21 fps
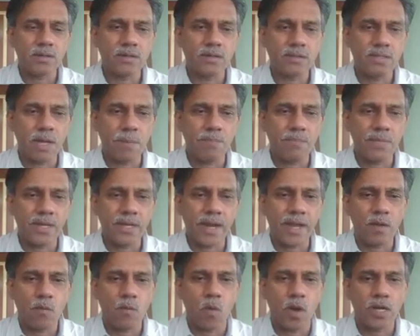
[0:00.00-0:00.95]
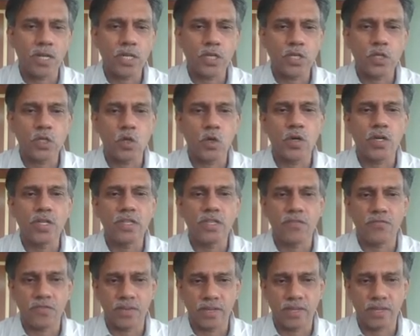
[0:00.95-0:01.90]
something like what is shown in the
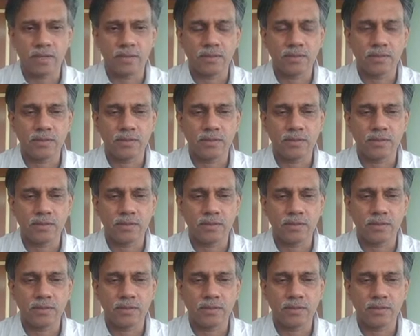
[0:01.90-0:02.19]
figure.